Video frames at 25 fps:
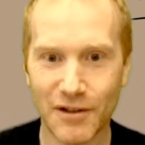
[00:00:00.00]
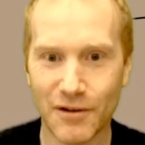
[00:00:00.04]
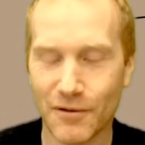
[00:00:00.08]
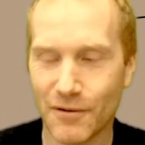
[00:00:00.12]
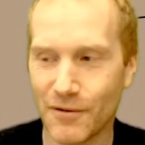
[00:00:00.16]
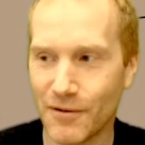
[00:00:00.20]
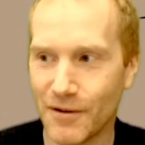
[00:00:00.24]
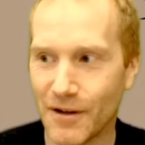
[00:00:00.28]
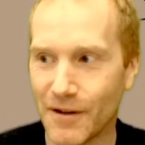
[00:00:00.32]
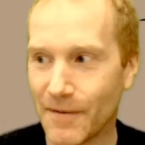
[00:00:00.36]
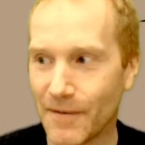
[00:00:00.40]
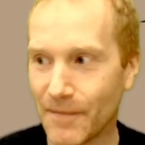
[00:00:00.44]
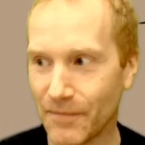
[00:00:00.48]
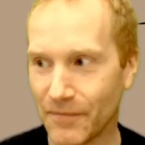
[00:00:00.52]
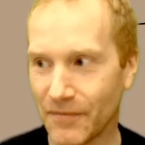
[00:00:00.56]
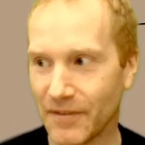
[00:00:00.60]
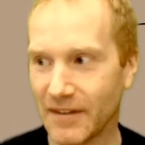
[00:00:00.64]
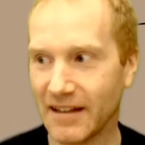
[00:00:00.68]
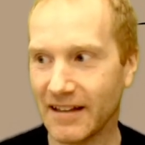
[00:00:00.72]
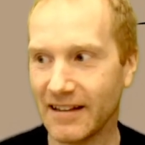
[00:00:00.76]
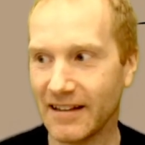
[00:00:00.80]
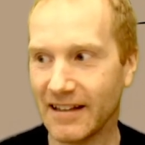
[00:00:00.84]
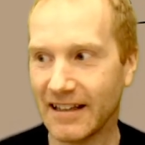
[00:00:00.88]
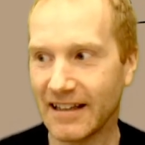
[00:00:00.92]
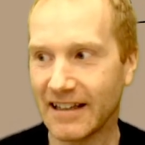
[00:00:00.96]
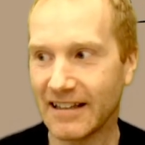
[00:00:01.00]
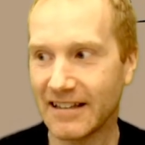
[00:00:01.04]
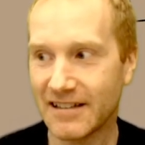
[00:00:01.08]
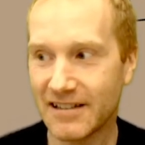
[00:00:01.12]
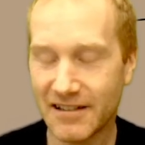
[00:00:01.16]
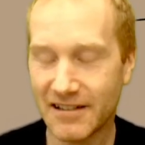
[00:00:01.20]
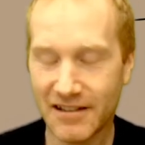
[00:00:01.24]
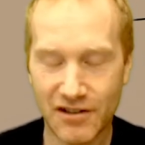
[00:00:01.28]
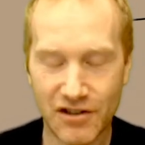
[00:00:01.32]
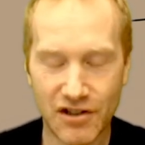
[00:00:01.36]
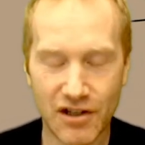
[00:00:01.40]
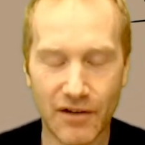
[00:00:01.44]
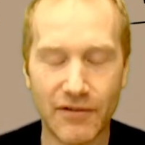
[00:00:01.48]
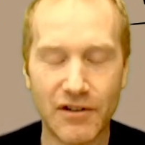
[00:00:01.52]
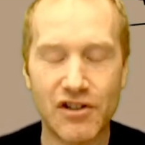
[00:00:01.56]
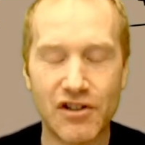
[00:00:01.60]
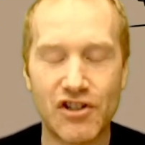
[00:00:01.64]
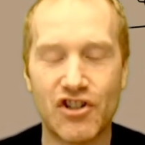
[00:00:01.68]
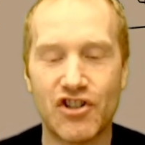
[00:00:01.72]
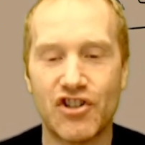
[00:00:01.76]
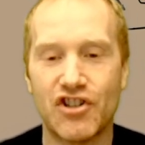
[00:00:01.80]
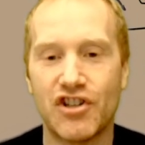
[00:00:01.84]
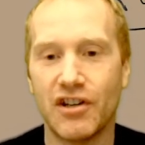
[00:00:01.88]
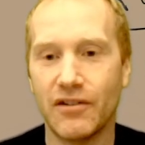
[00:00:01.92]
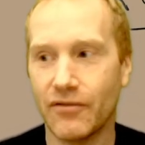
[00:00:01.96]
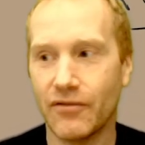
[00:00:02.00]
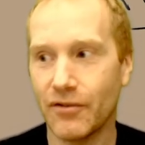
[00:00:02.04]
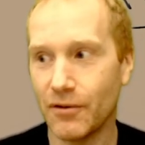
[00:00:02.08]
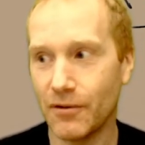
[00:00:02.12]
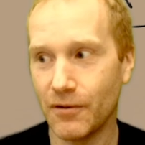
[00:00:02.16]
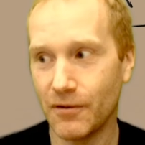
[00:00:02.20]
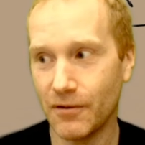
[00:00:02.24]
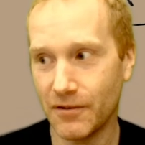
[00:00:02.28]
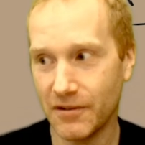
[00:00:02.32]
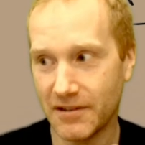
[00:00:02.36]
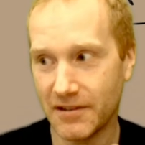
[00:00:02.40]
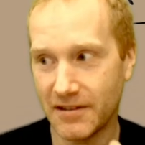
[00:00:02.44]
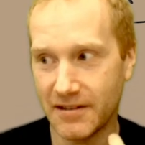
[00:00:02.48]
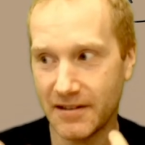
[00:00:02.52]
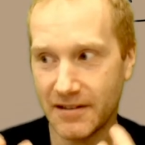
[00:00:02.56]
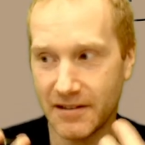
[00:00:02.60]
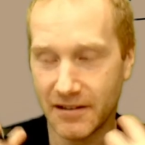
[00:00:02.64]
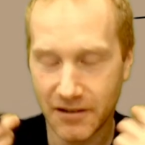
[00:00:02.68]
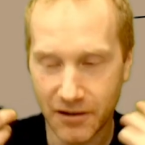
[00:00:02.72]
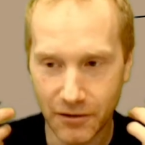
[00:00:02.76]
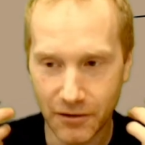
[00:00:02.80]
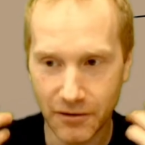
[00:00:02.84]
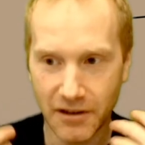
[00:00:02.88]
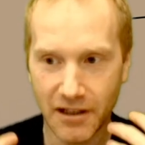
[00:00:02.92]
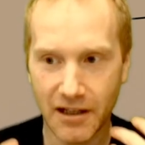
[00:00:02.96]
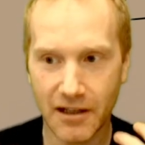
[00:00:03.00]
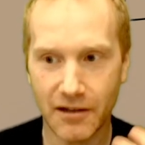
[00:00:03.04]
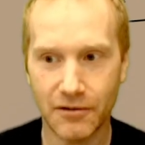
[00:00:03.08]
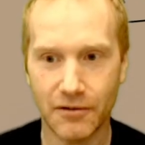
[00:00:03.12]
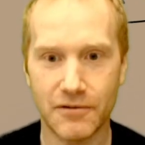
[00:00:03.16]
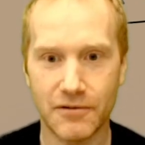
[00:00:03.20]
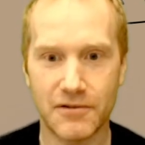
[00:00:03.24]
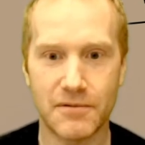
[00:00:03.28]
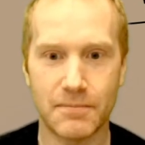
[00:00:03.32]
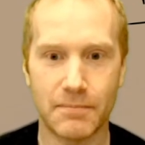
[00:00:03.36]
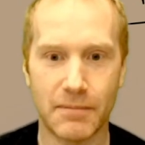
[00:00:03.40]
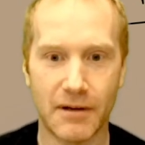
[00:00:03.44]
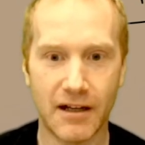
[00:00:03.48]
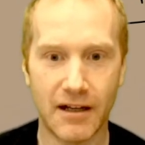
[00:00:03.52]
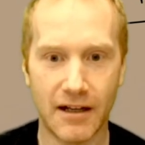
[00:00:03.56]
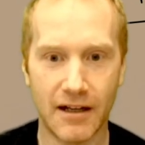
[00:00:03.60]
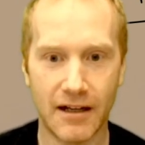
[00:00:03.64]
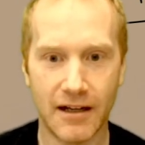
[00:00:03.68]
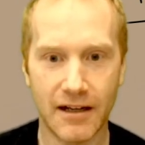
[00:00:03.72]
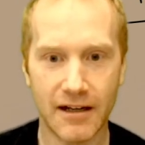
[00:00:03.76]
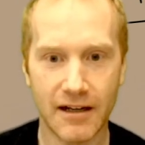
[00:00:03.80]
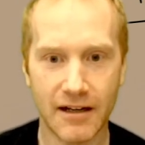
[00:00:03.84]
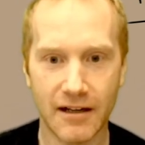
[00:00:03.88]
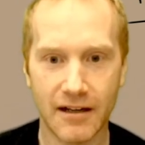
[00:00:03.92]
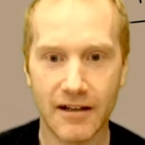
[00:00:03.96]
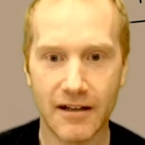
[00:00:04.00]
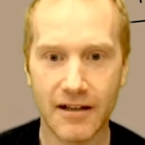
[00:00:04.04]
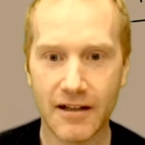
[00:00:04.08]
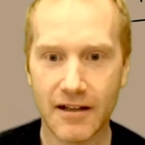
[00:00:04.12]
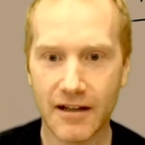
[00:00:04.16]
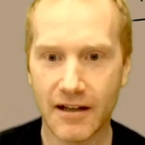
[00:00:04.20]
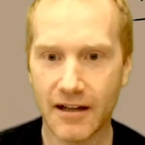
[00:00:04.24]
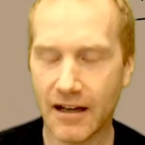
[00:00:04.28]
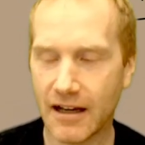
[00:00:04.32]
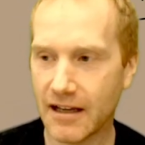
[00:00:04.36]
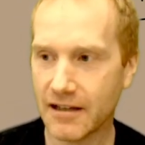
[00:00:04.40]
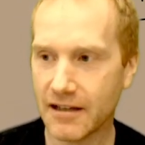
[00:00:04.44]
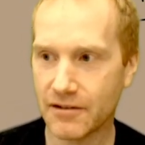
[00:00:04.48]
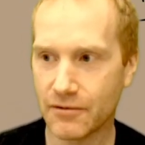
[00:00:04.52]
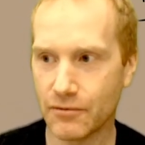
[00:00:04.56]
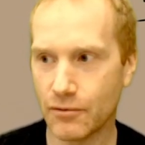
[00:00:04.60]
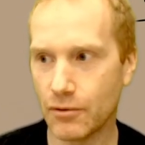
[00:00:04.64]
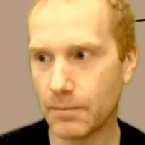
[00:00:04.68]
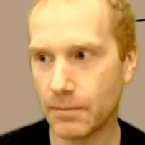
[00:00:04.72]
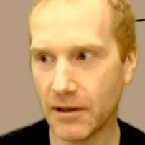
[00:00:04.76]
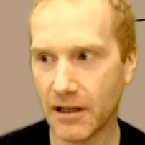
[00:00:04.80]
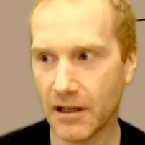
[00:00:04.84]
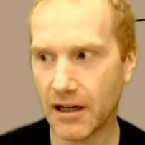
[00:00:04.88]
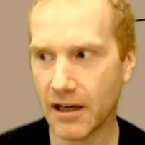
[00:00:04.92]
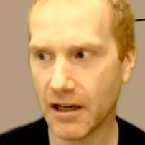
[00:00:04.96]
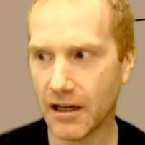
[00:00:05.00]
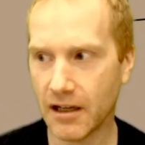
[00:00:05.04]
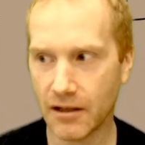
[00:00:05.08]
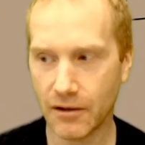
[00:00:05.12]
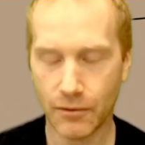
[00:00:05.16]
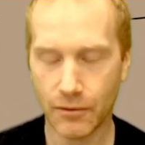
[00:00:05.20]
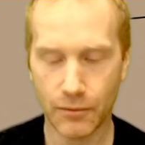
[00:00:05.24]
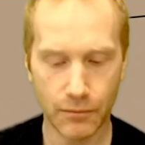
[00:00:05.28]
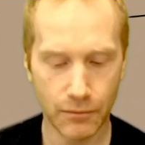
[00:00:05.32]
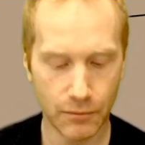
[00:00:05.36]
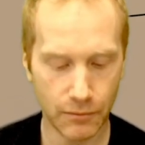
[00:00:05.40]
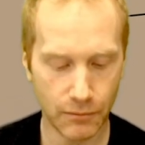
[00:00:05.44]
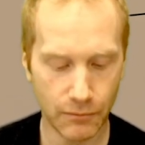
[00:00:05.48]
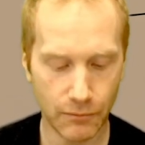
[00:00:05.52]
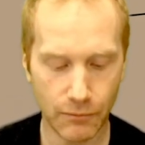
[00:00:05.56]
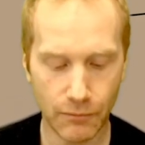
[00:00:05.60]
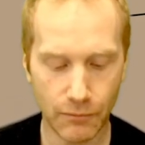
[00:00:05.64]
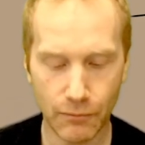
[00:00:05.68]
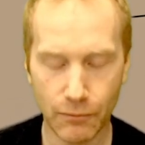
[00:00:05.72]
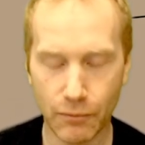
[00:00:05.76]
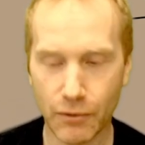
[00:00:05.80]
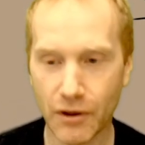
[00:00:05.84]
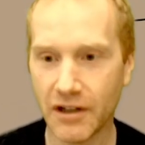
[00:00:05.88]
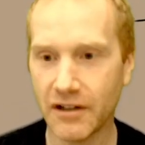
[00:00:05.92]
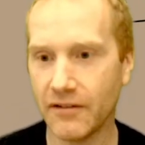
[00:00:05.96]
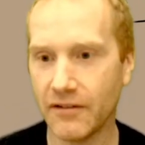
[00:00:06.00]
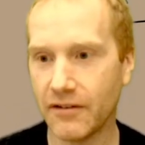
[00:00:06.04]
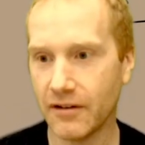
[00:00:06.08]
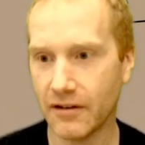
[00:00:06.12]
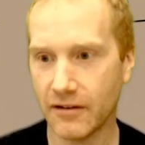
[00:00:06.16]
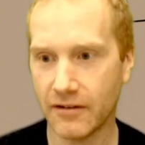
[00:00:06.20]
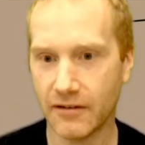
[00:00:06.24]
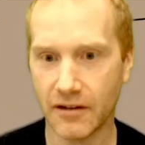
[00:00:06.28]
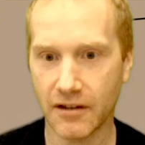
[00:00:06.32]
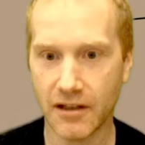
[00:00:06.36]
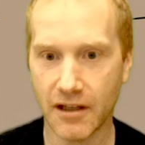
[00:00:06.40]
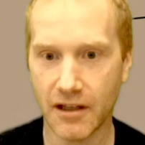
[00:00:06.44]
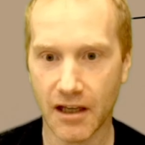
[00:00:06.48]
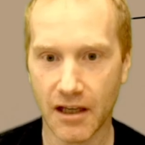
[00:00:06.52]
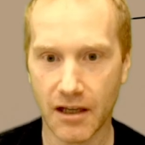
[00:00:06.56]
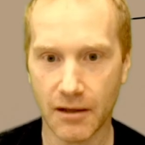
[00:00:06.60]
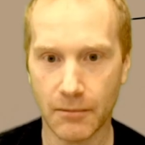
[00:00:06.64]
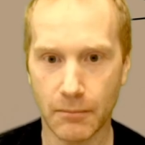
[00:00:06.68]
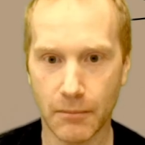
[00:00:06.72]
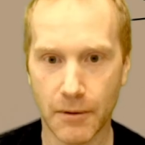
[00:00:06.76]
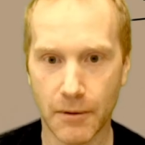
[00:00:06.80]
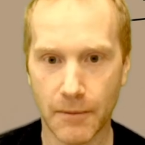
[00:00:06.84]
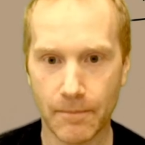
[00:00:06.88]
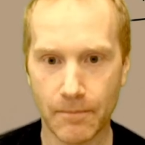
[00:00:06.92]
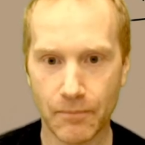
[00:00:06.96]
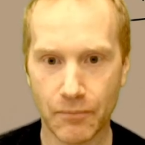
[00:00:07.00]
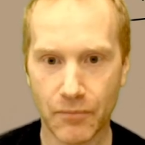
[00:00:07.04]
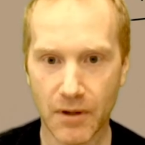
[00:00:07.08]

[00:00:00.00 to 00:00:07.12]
You're like shoving shivers going down your spine as you were playing. What is just a game?